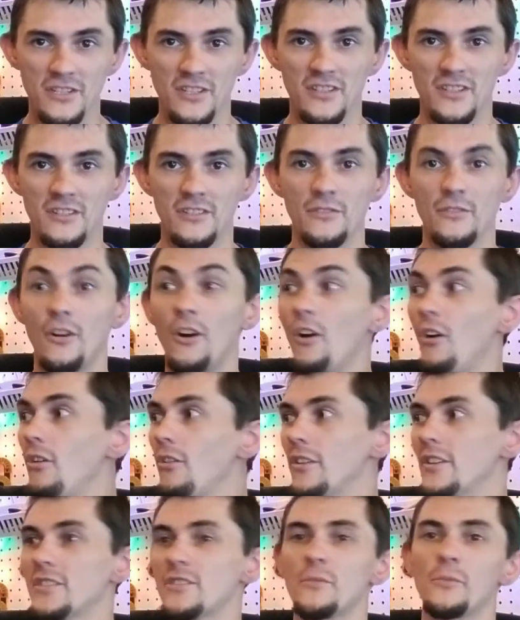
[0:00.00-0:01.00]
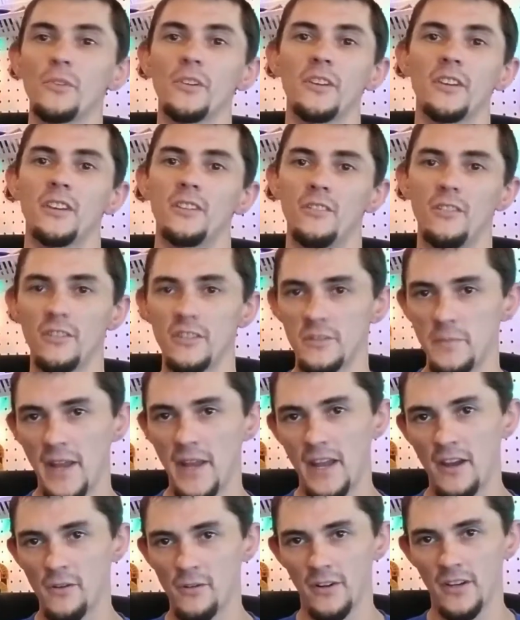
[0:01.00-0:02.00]
to do all this work, all this
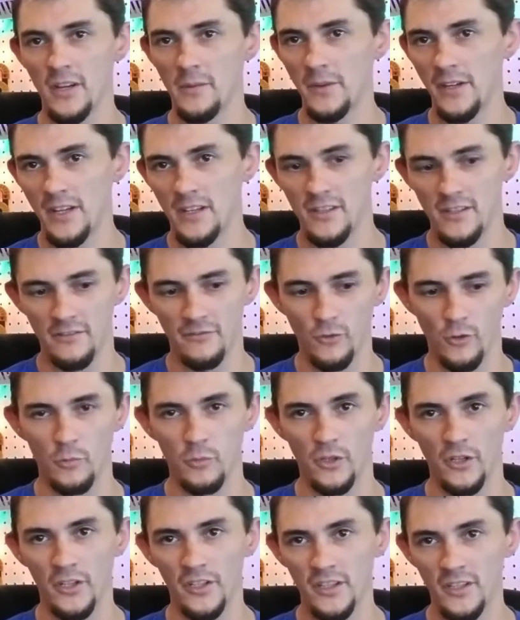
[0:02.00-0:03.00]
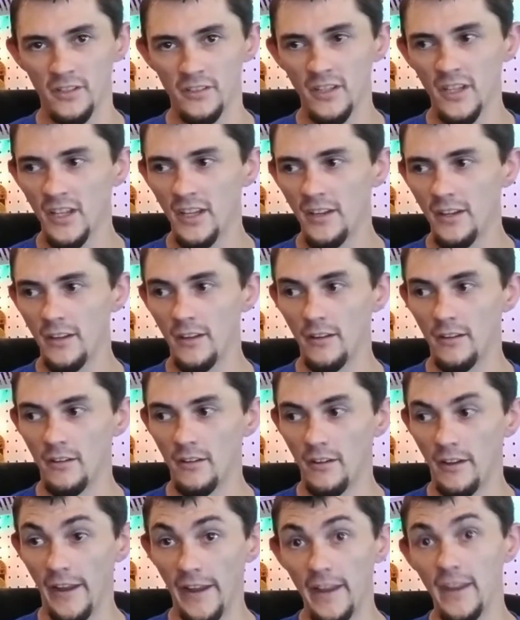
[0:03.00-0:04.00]
power coming out of the 4.0,
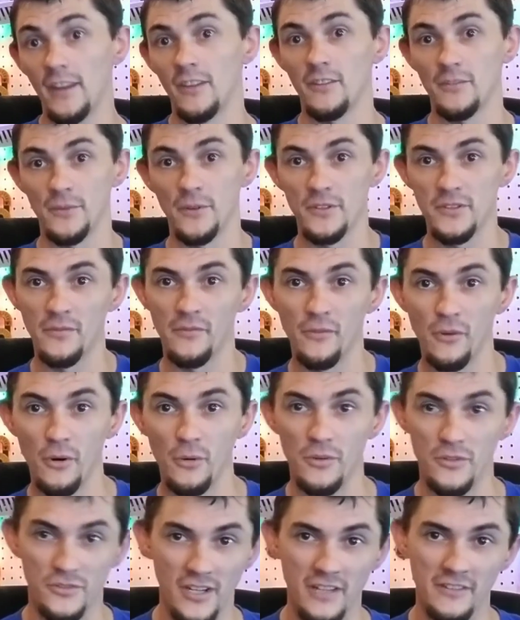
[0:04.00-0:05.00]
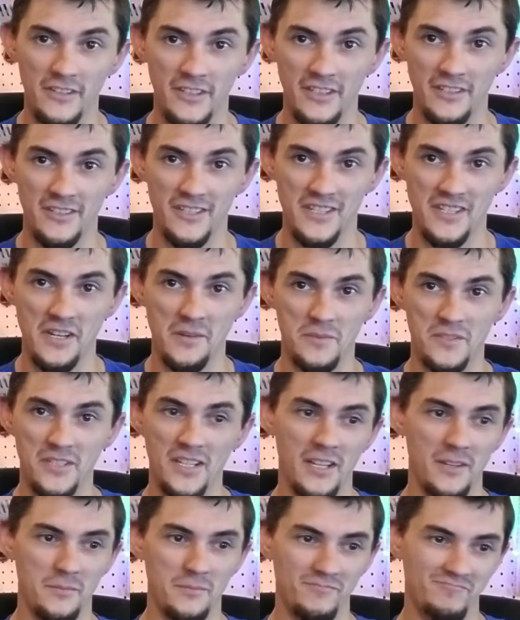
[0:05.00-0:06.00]
and throw some four-wheel drive in there at the same
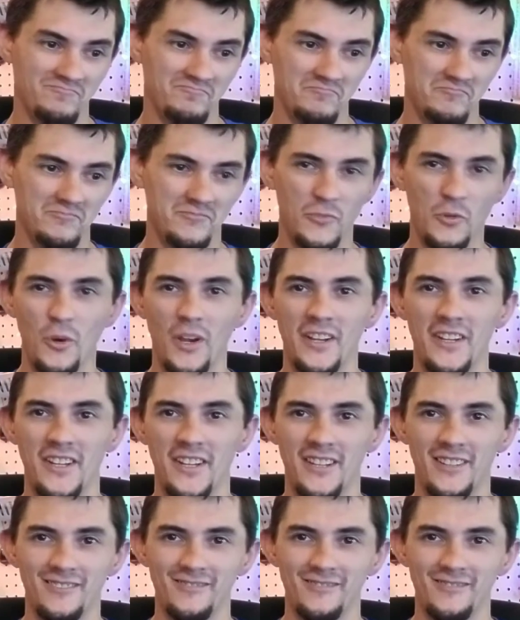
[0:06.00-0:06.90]
time. Why not?